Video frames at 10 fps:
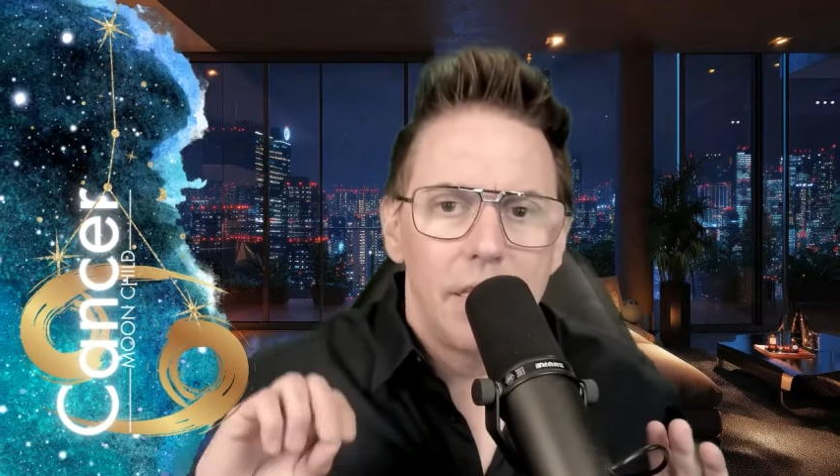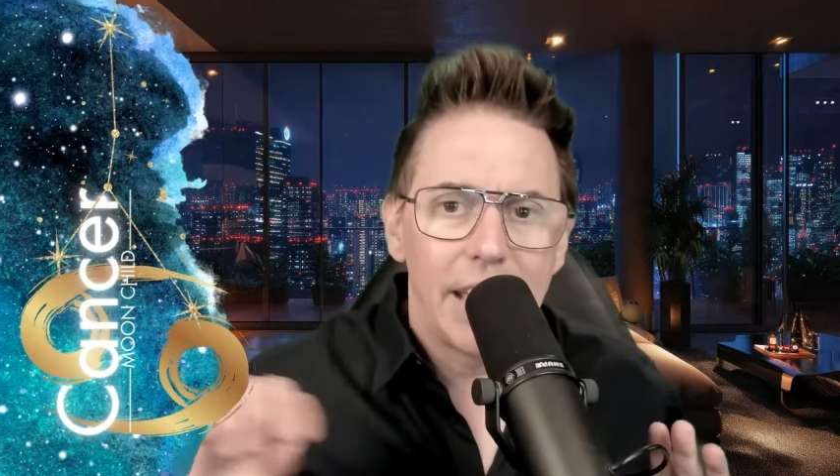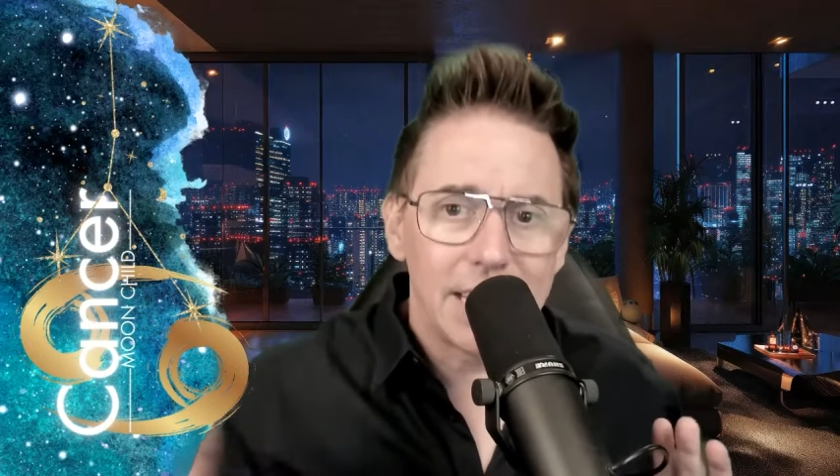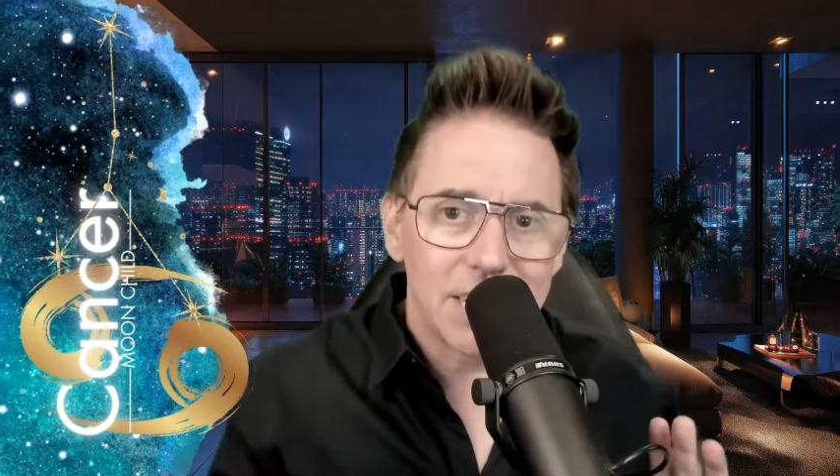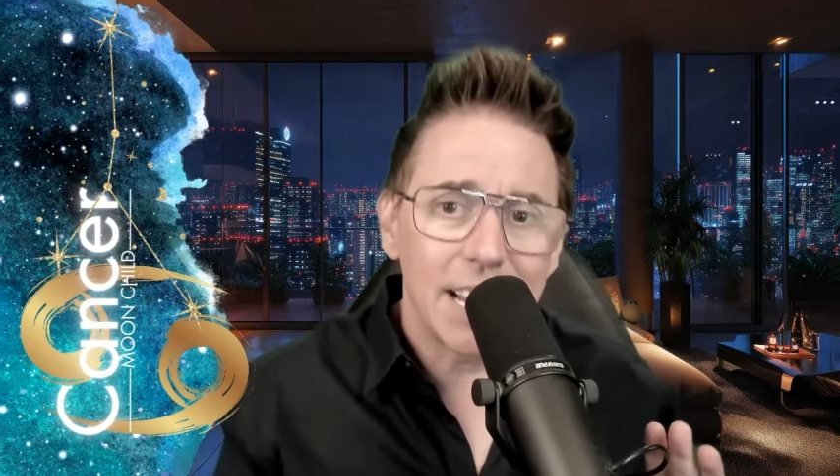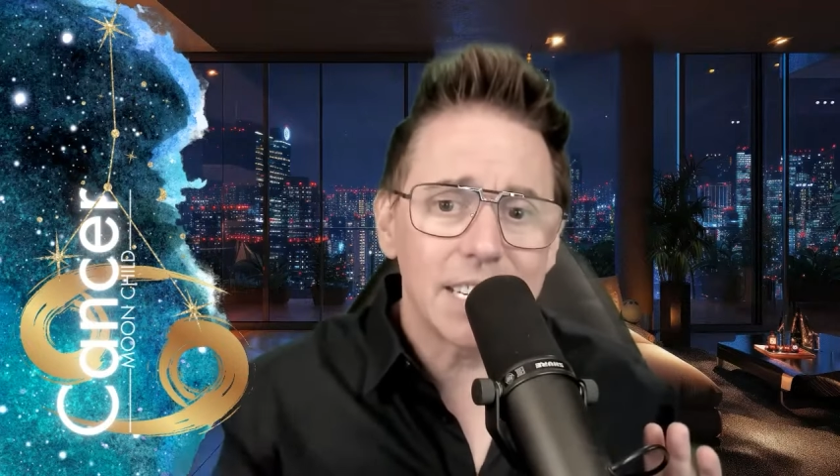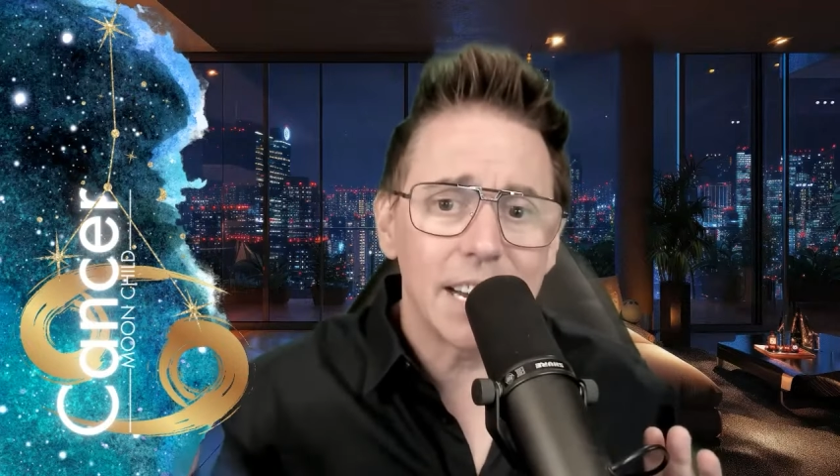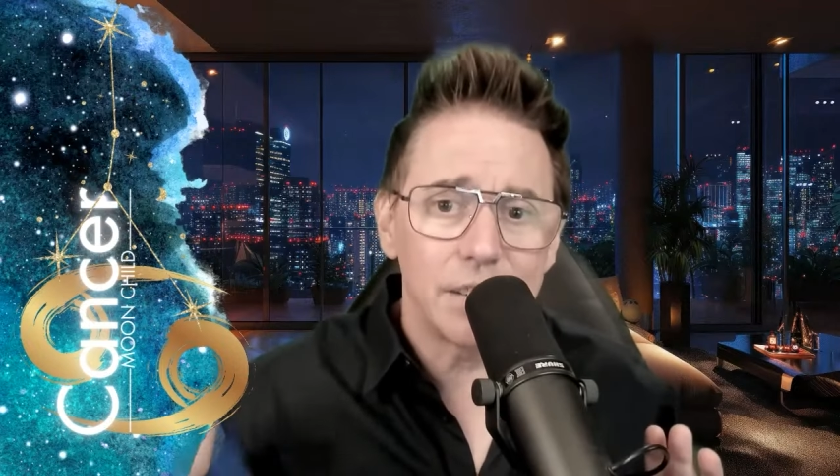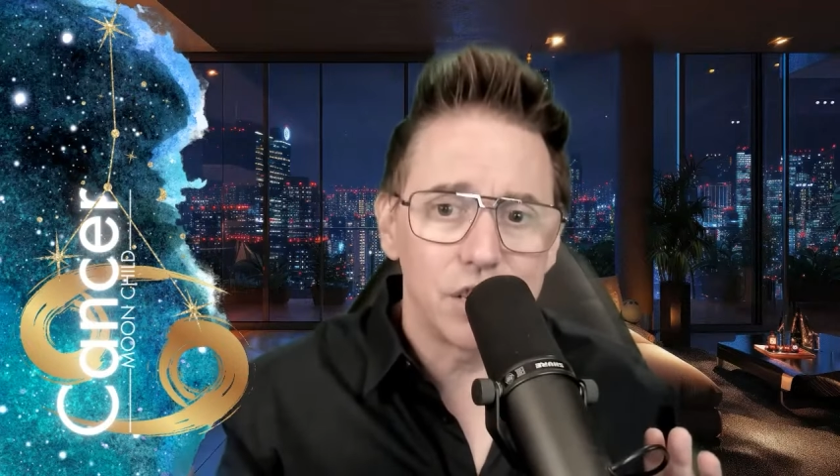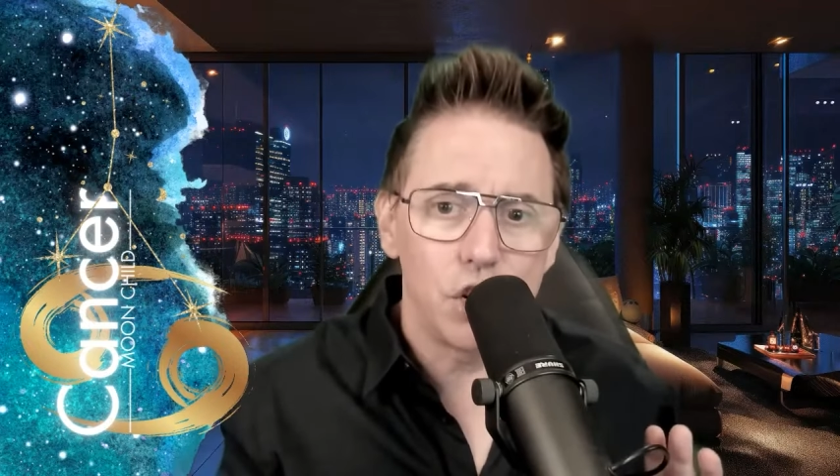That
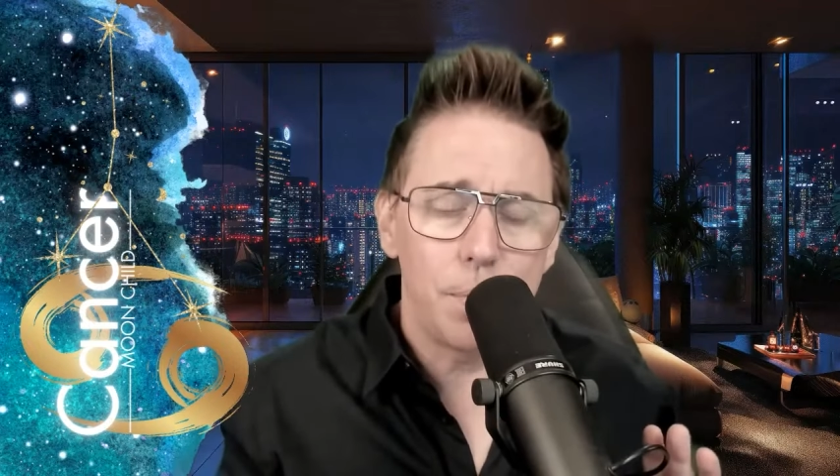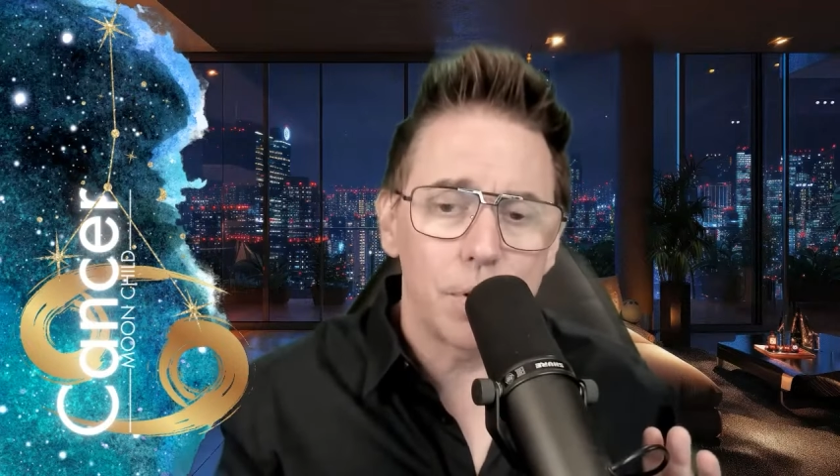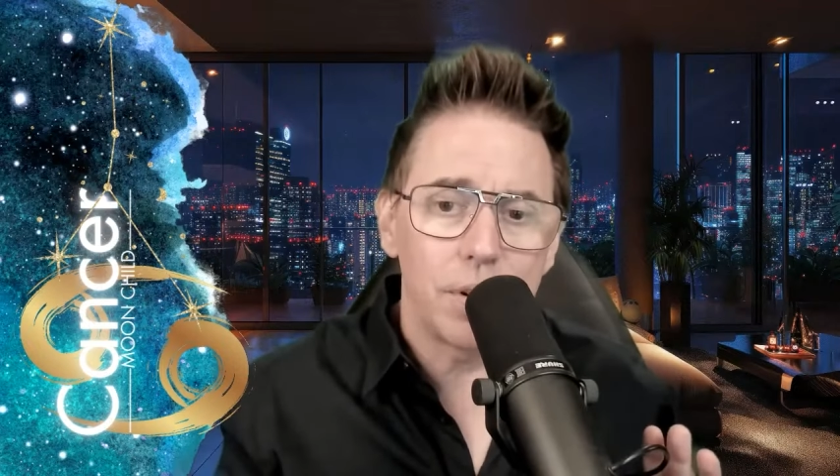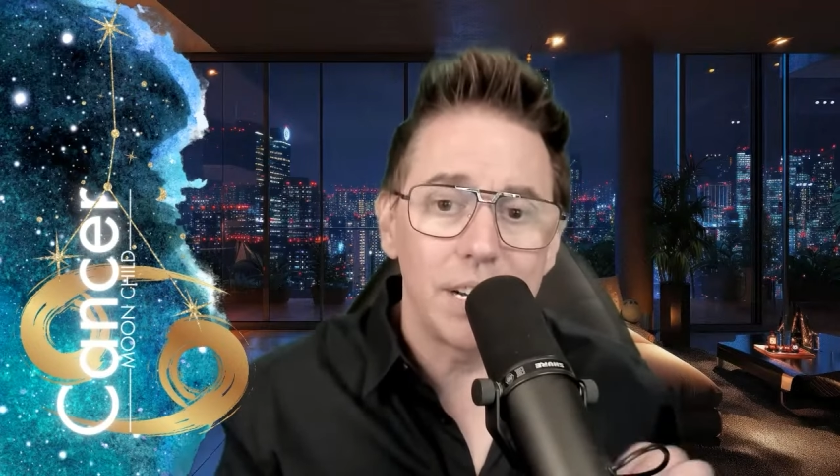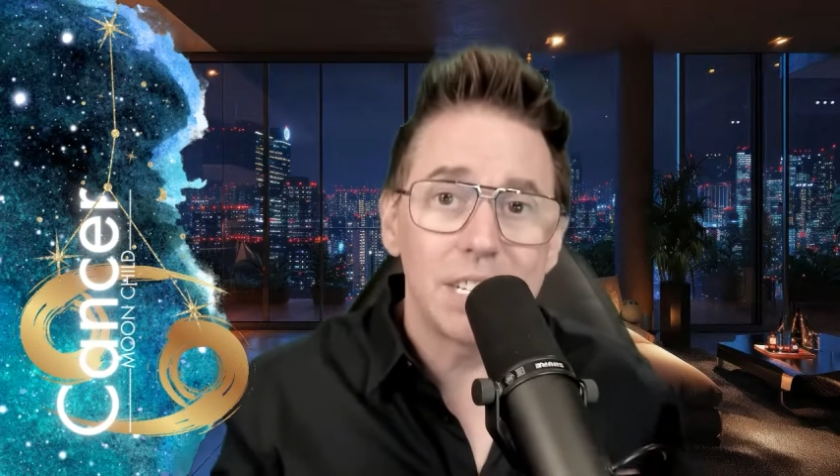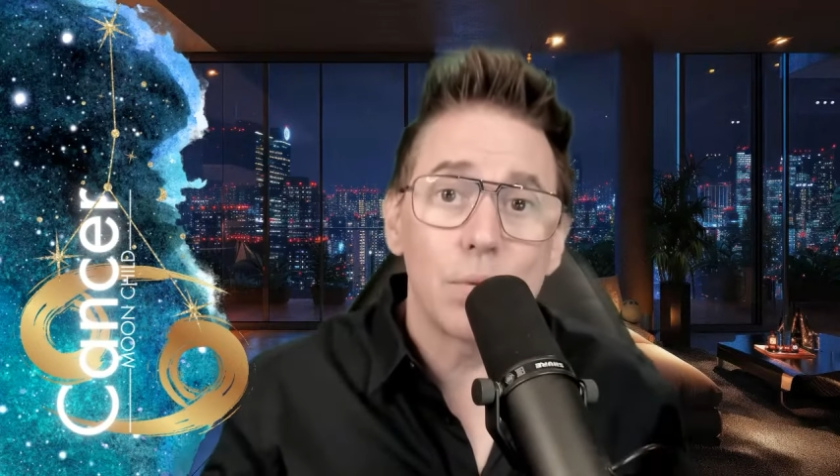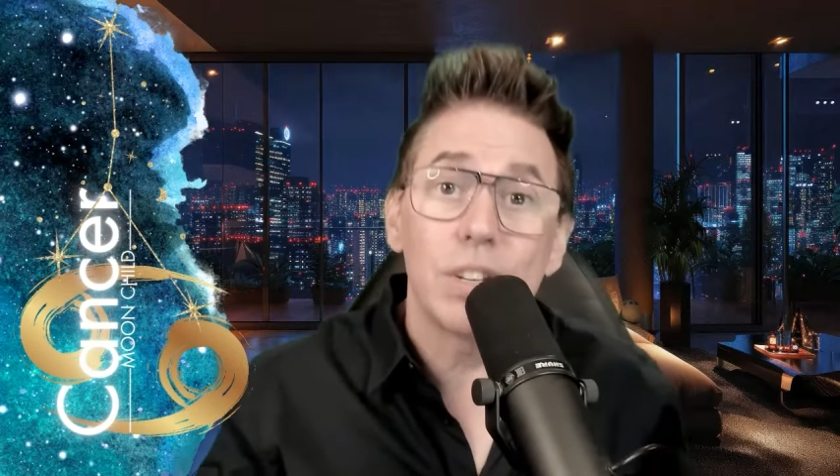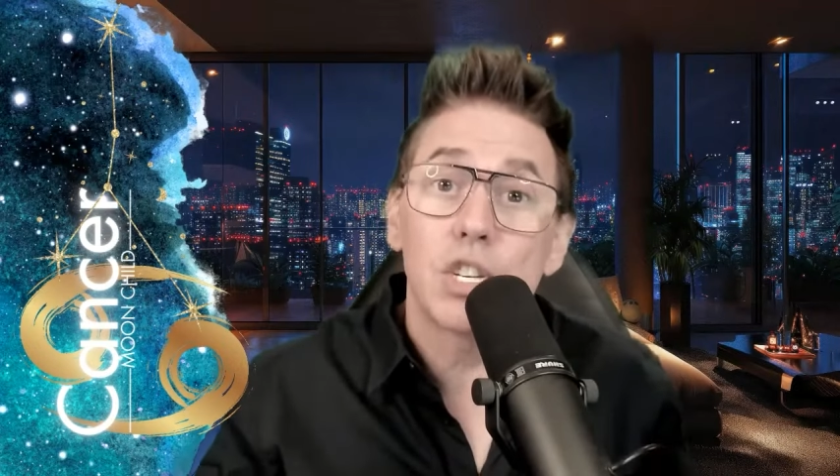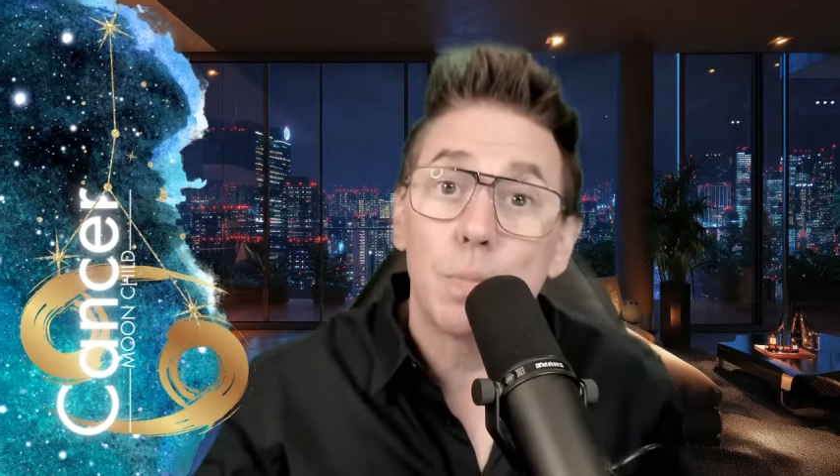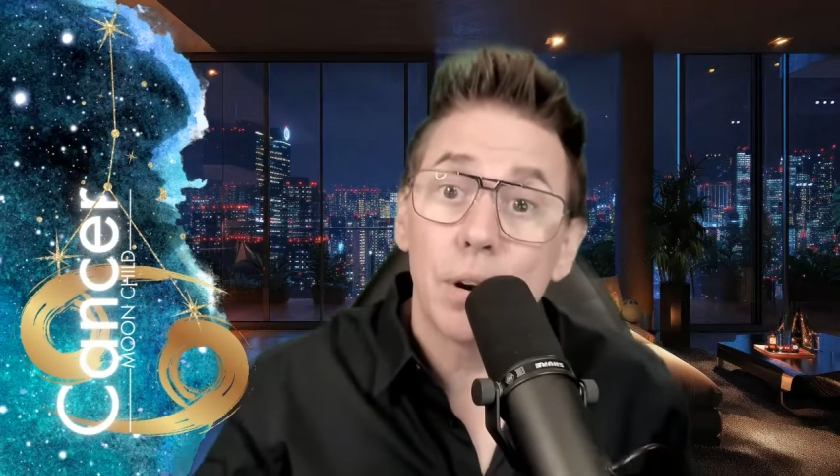sextile to Jupiter is
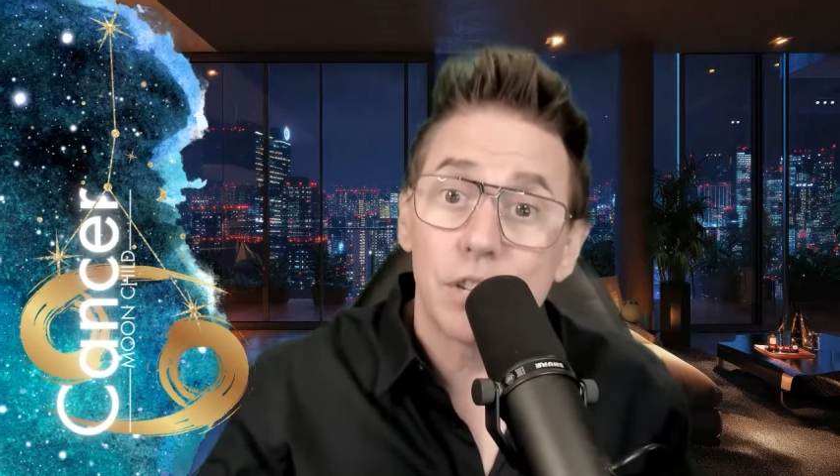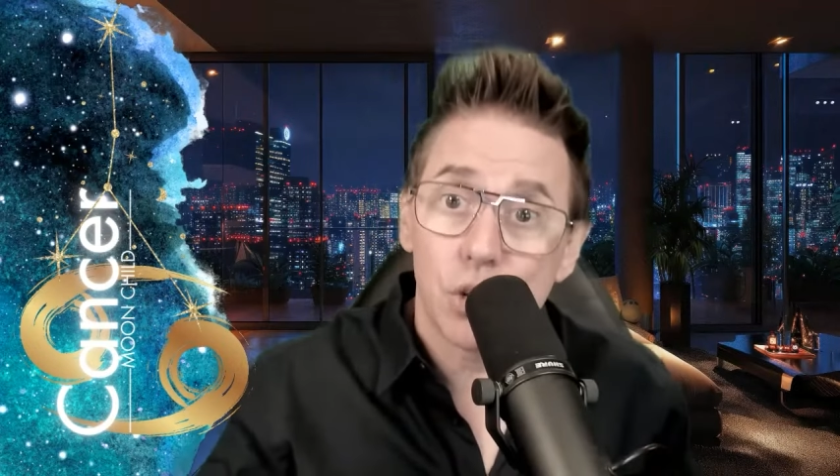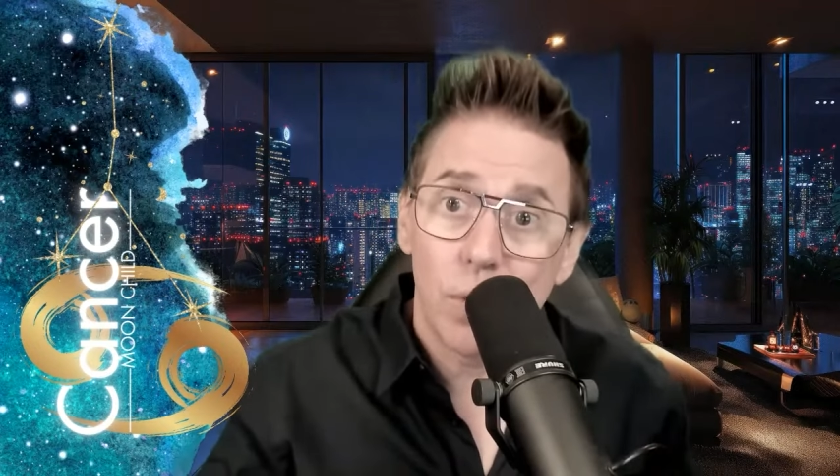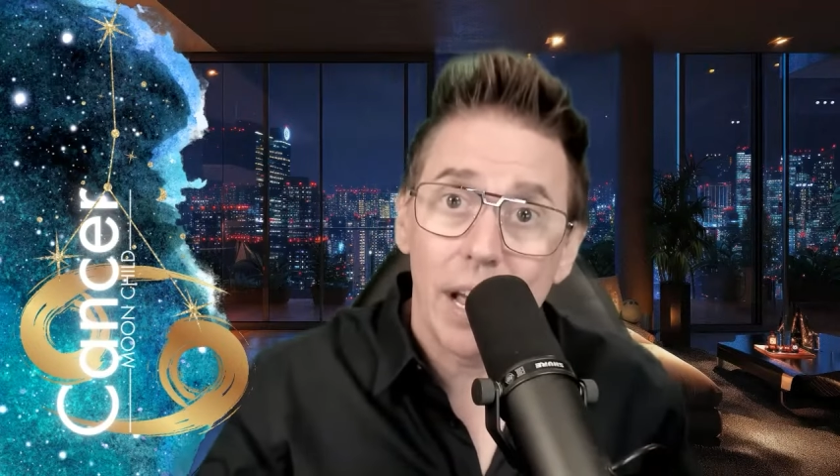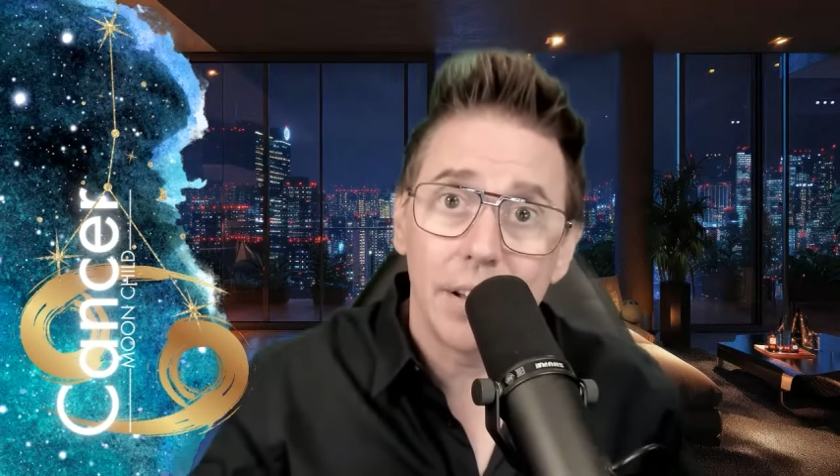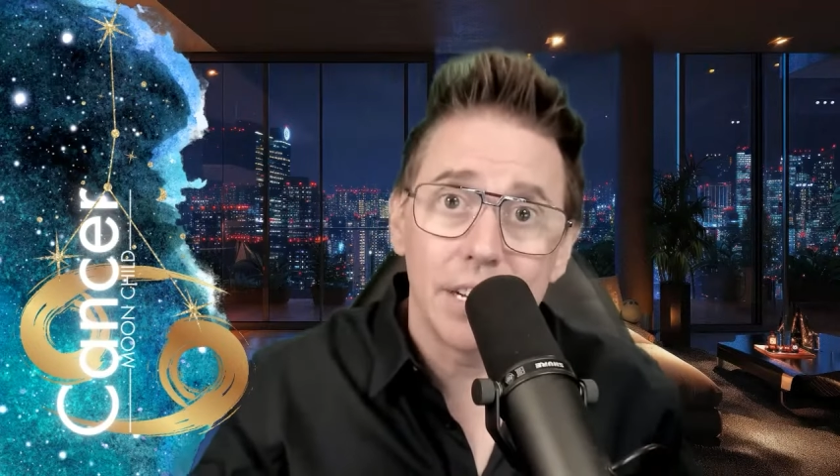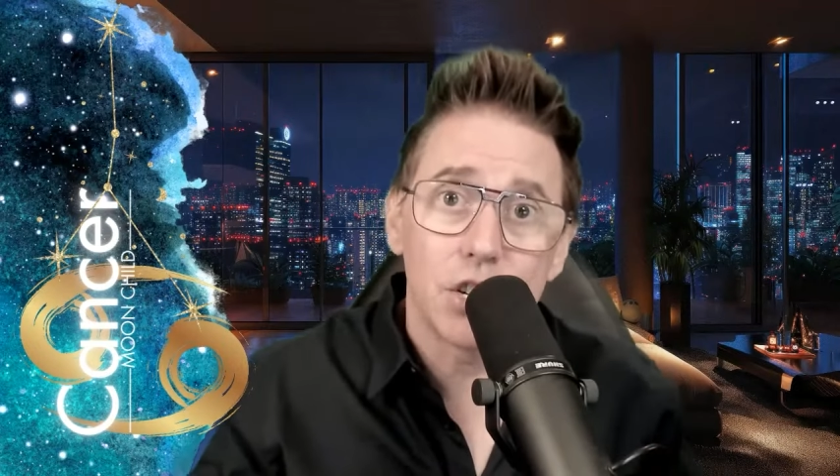with spirituality.